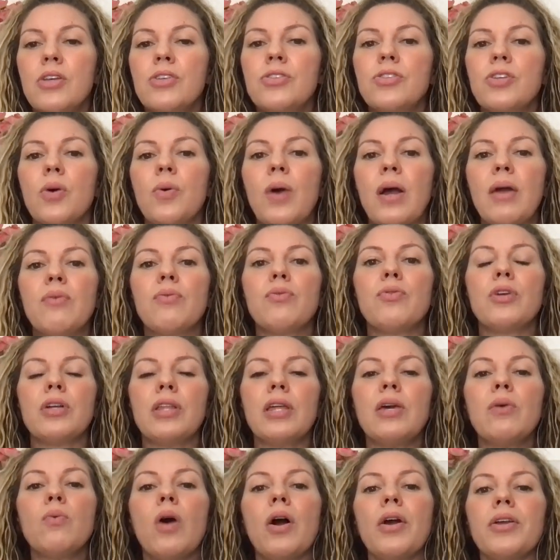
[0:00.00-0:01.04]
So I
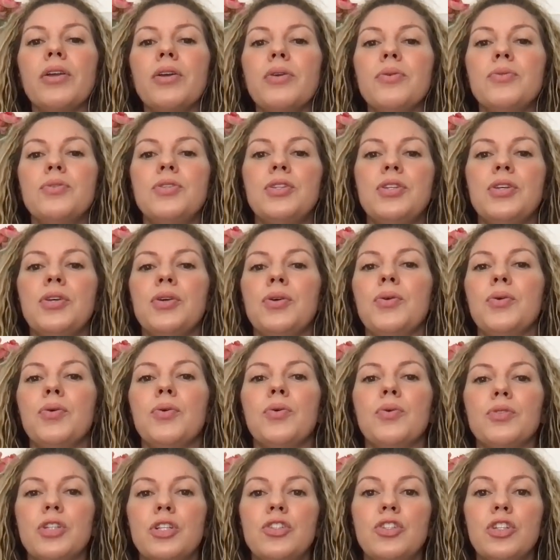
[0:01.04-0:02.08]
really want you
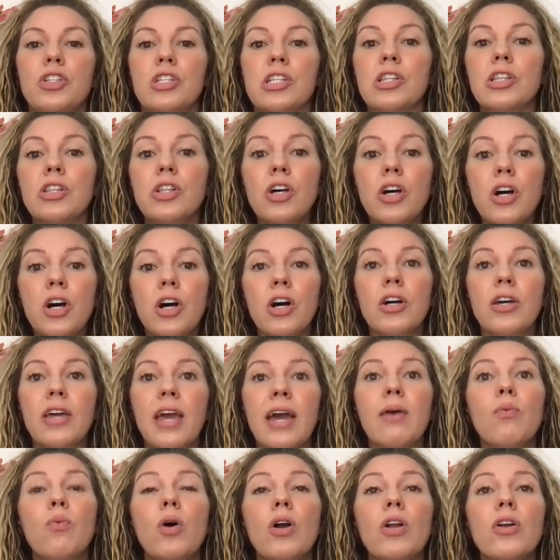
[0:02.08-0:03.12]
to just look
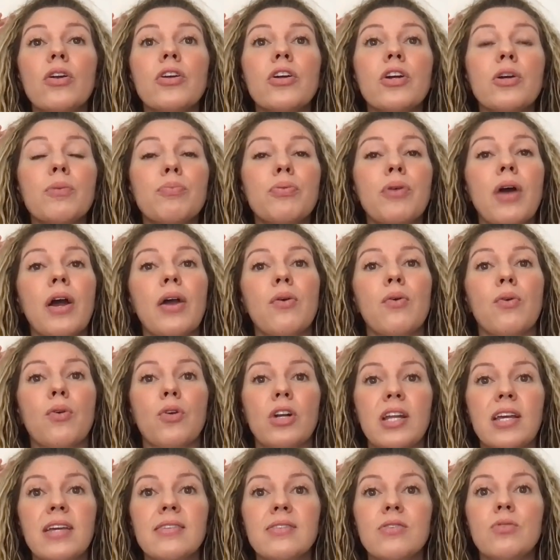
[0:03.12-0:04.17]
at what are your
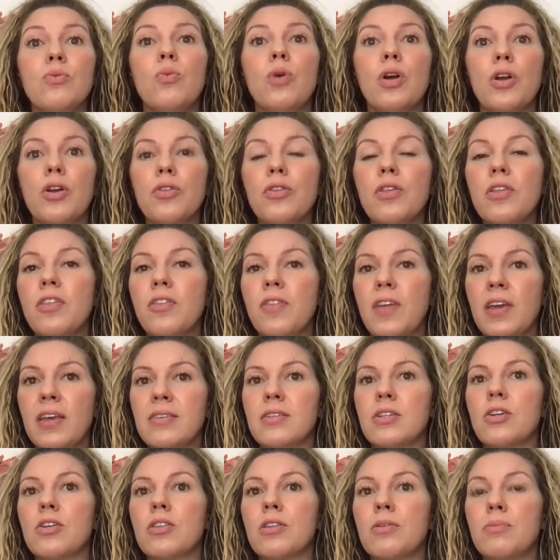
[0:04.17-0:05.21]
priorities and what are the things
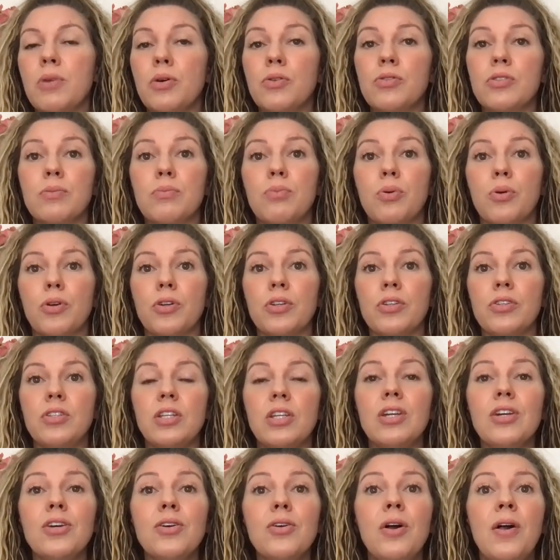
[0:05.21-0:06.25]
that are the most important to
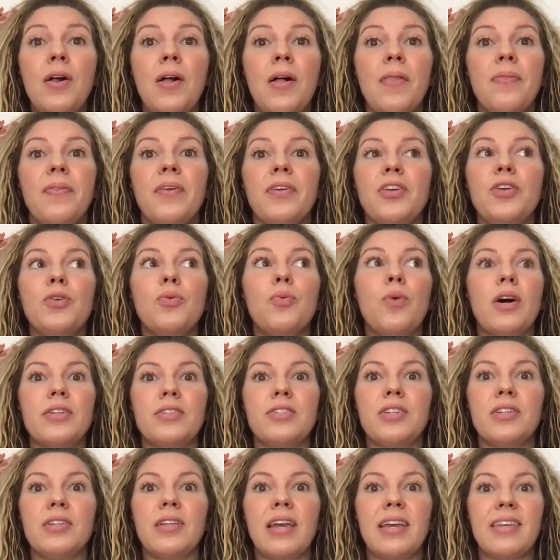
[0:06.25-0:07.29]
you that you
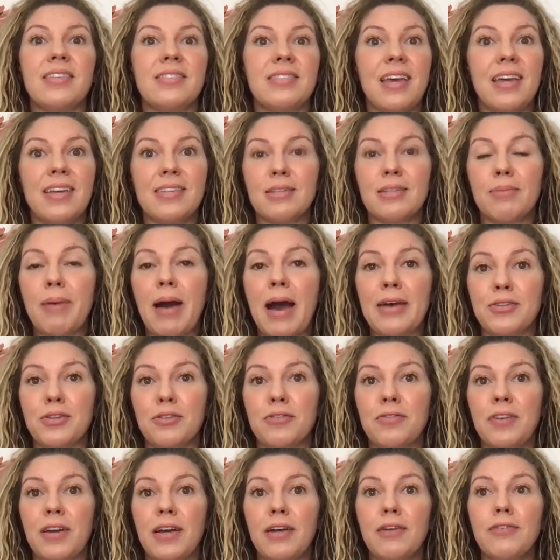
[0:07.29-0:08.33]
want to like say is a pass or
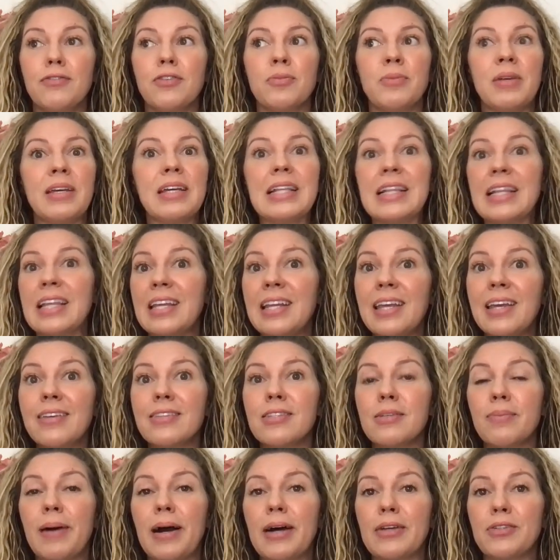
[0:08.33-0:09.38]
fail. For me, cleaning
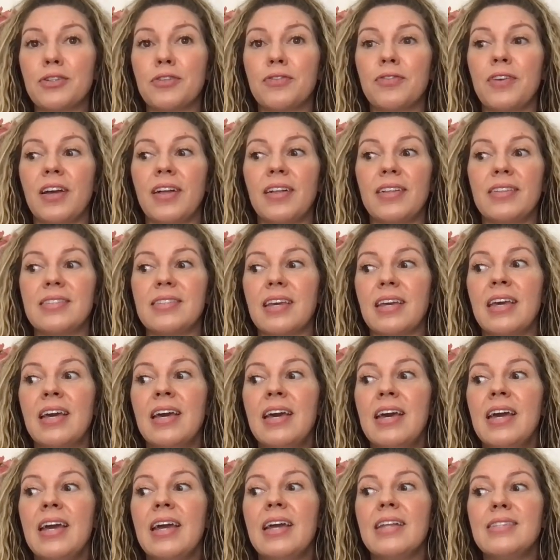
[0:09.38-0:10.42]
is a pass or fail. It's like,
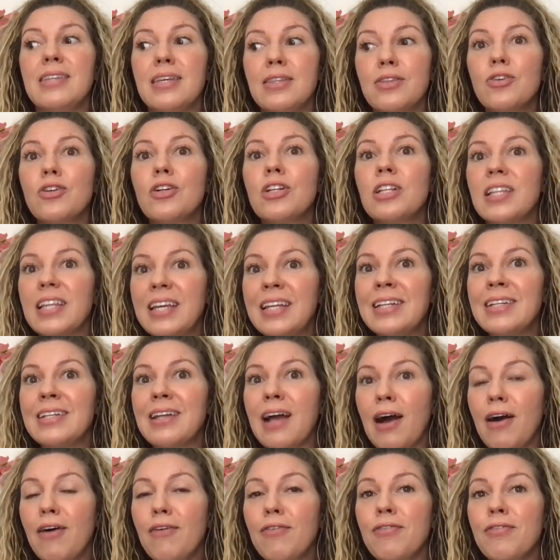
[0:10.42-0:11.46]
it's either clean
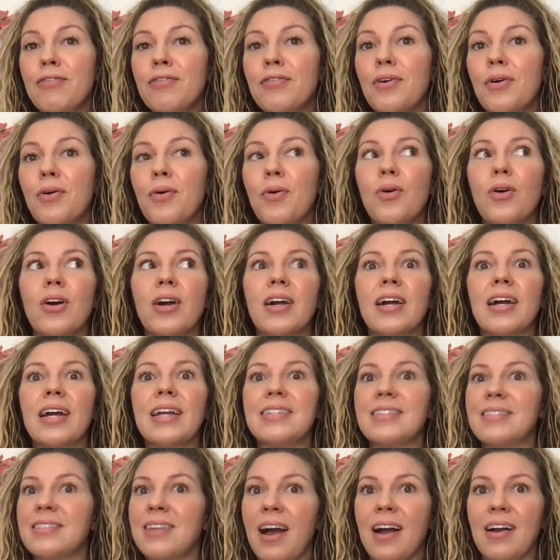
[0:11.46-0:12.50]
enough or
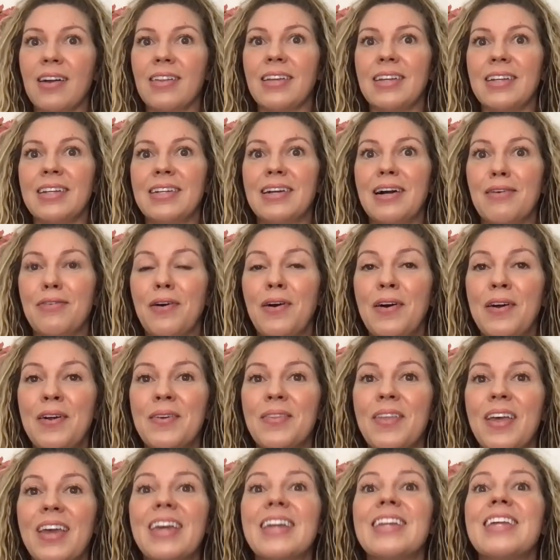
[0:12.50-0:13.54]
it's not clean enough.
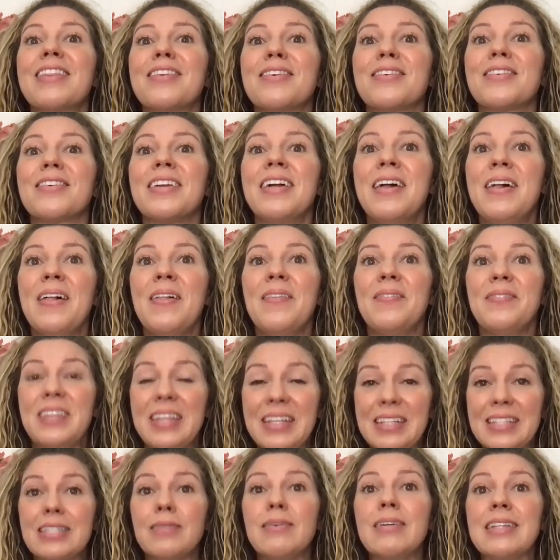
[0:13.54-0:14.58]
Like it either
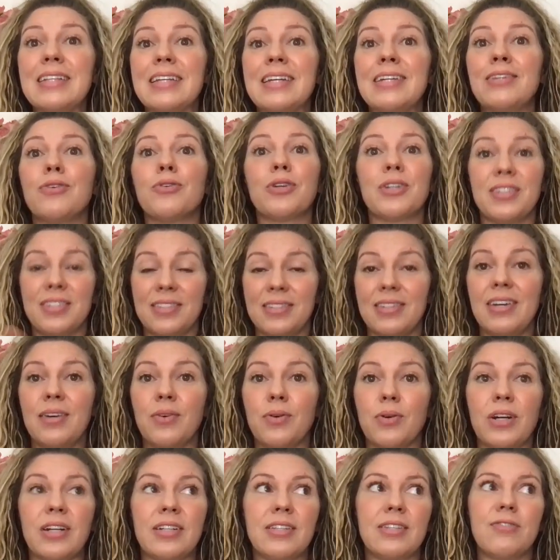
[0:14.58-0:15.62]
needs to be cleaned
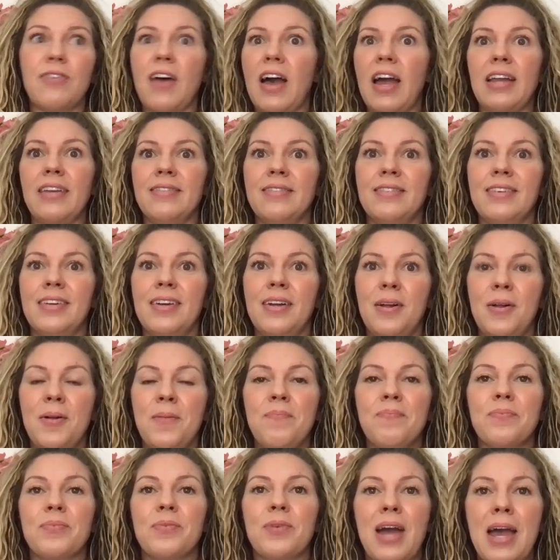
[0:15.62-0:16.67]
or it's fine,
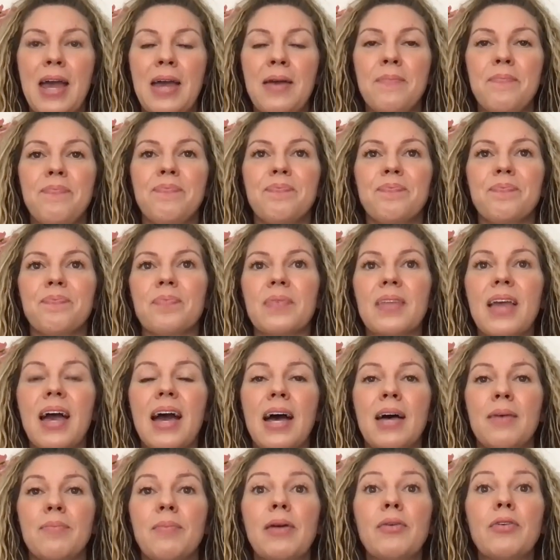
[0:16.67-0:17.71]
right?
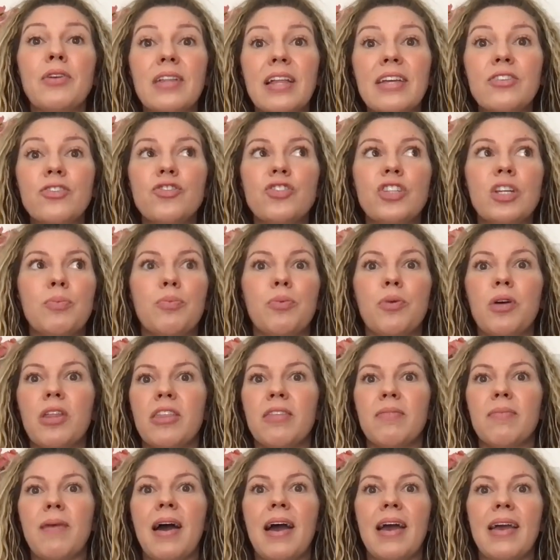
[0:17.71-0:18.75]
My relationship
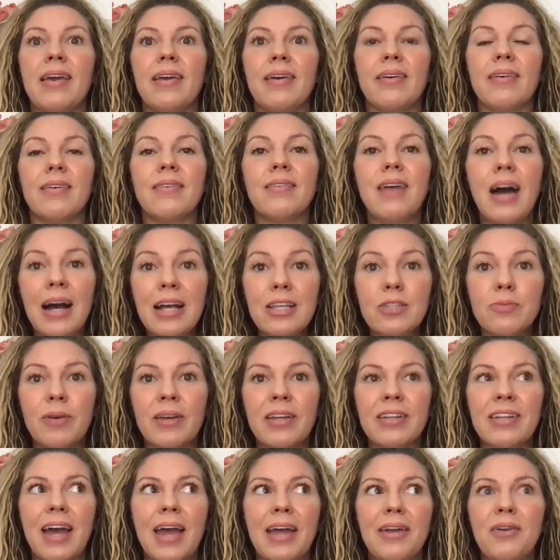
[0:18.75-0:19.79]
with my
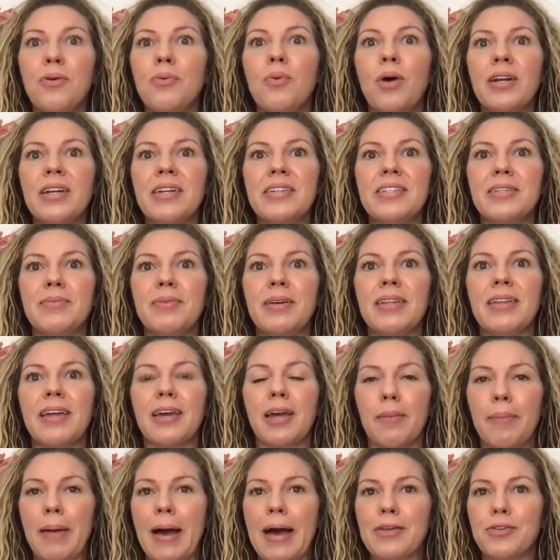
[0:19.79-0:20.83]
husband, I don't want it to be
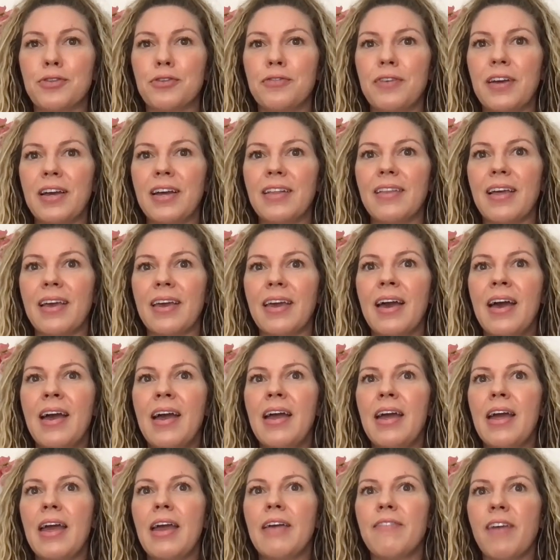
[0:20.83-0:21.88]
like a pass or fail. Like
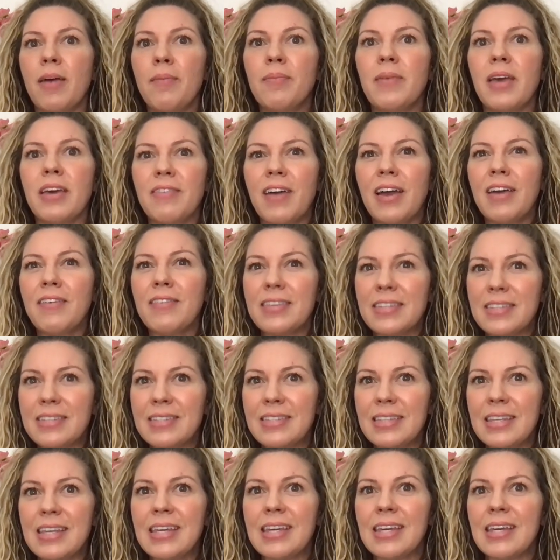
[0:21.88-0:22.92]
if I have a
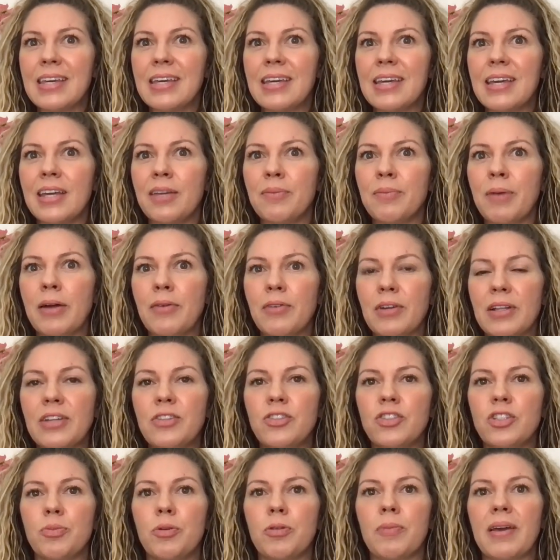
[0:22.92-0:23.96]
C in my
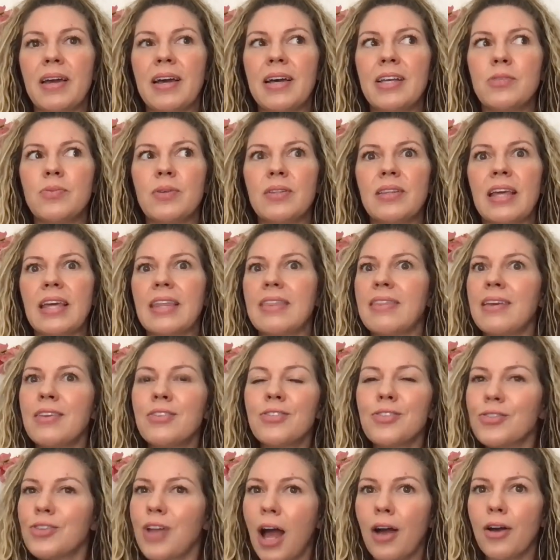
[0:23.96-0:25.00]
relationship with my husband, like
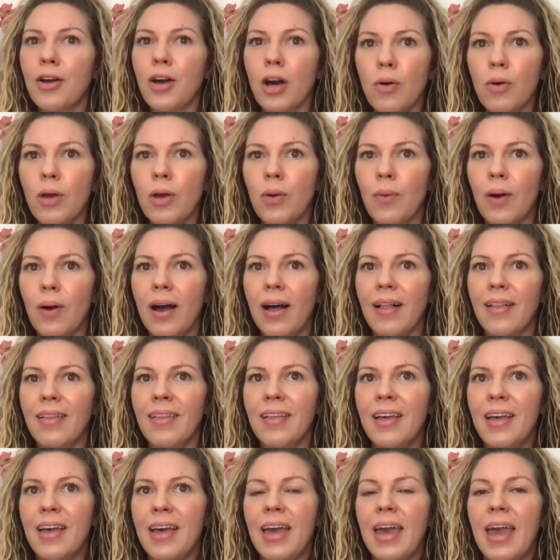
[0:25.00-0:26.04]
things are not going
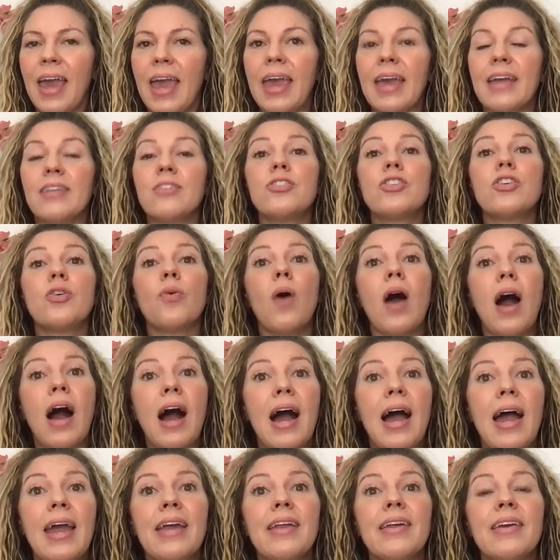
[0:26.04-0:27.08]
well. And so
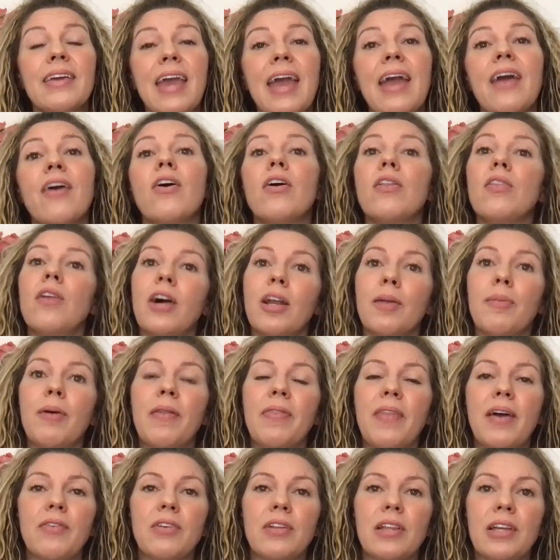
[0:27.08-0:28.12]
I care a lot
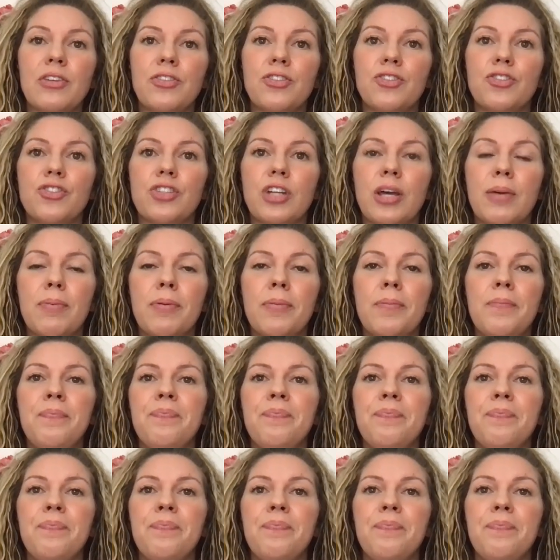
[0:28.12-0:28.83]
about that relationship.